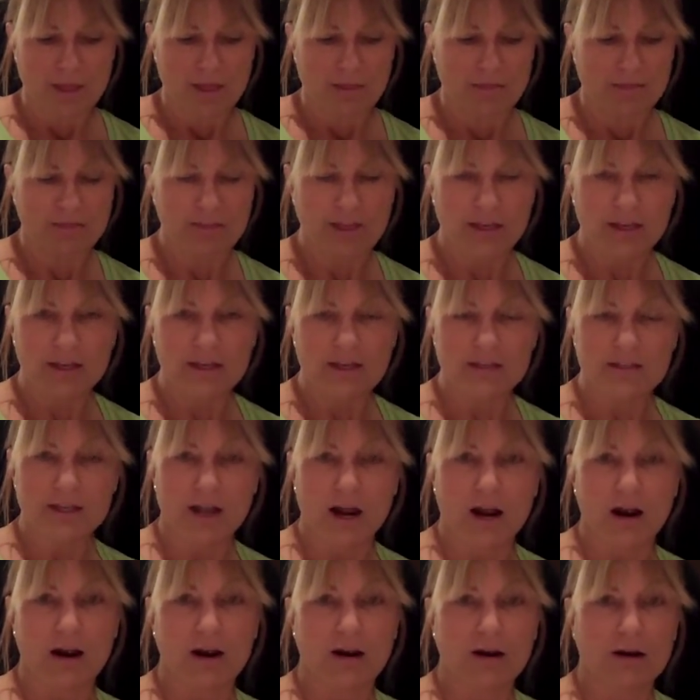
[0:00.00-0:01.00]
These
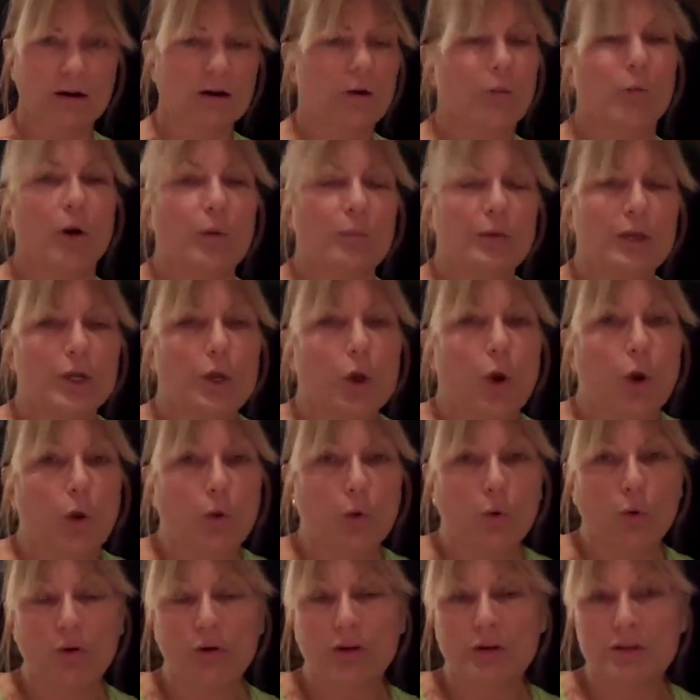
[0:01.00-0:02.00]
are what we call
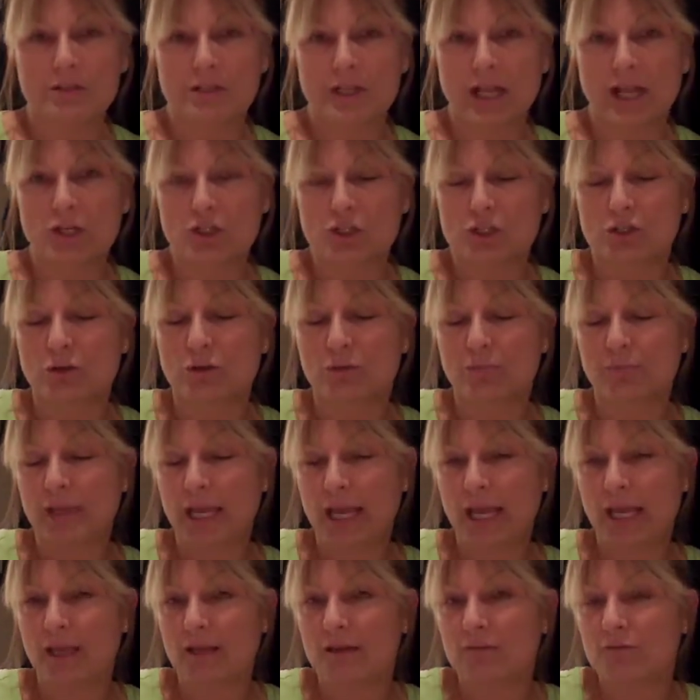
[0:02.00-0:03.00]
organizational
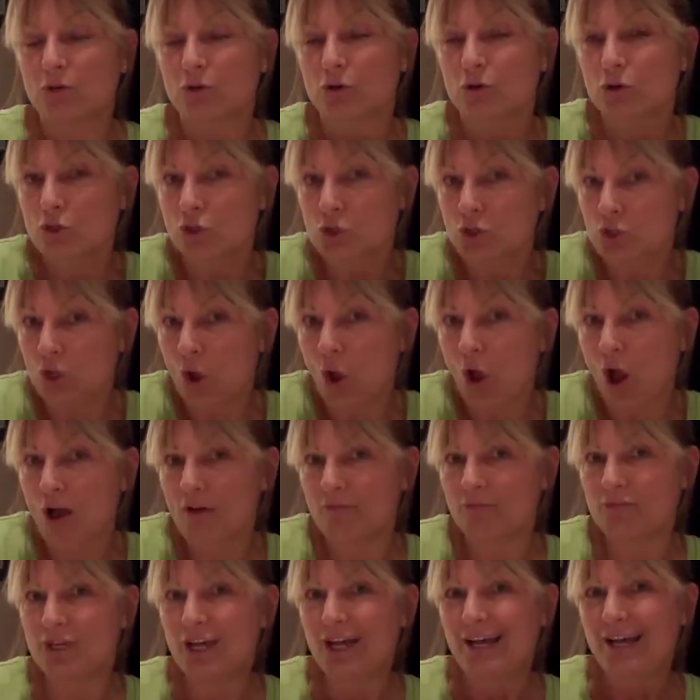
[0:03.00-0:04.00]
behavior,
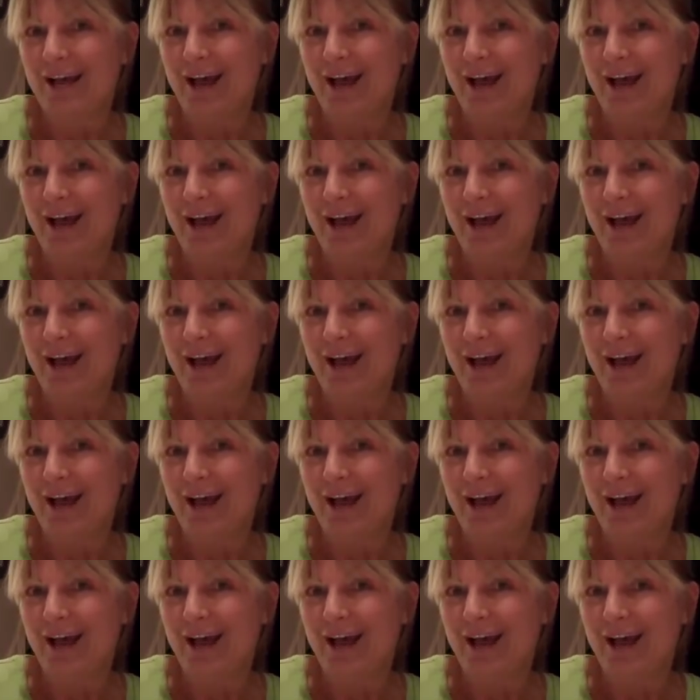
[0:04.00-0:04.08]
soft